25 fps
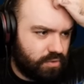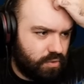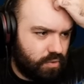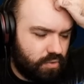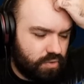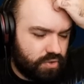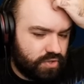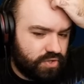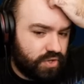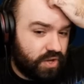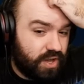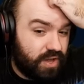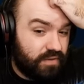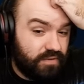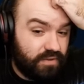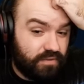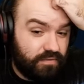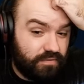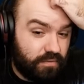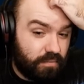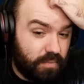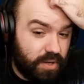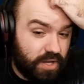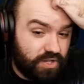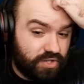also have
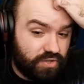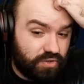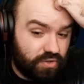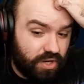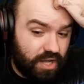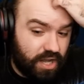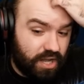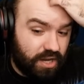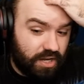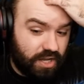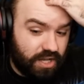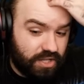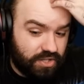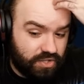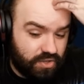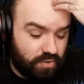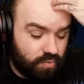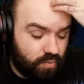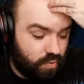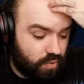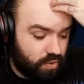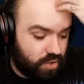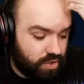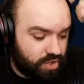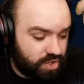information on how to get to the
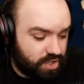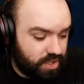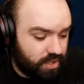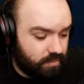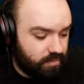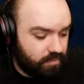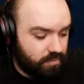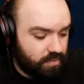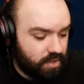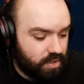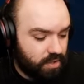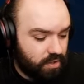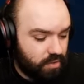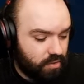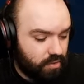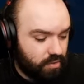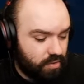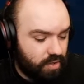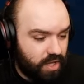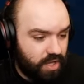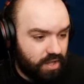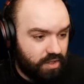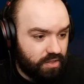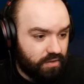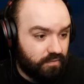water chip
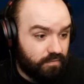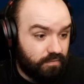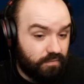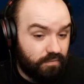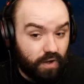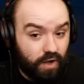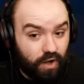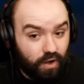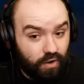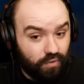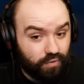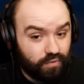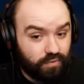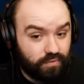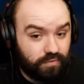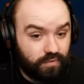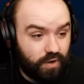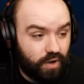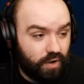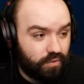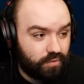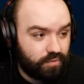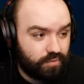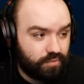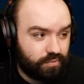in the old
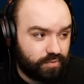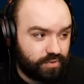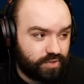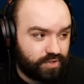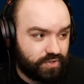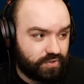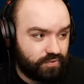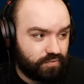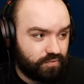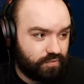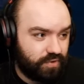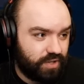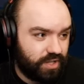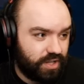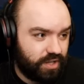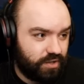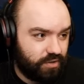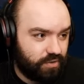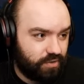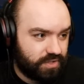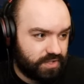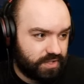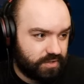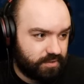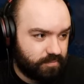vault, which is really
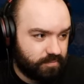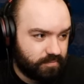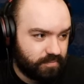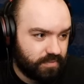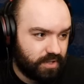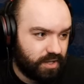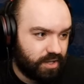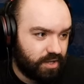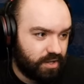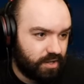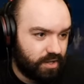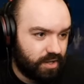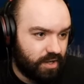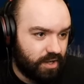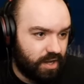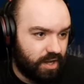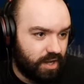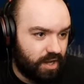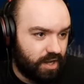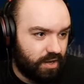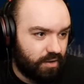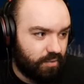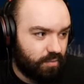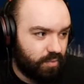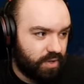awesome,
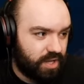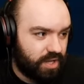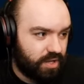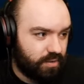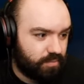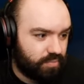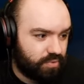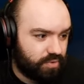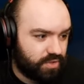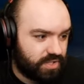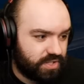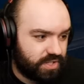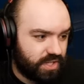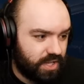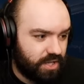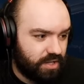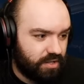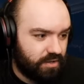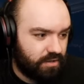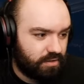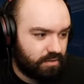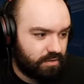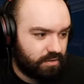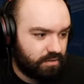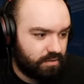uh, we can
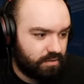proceed.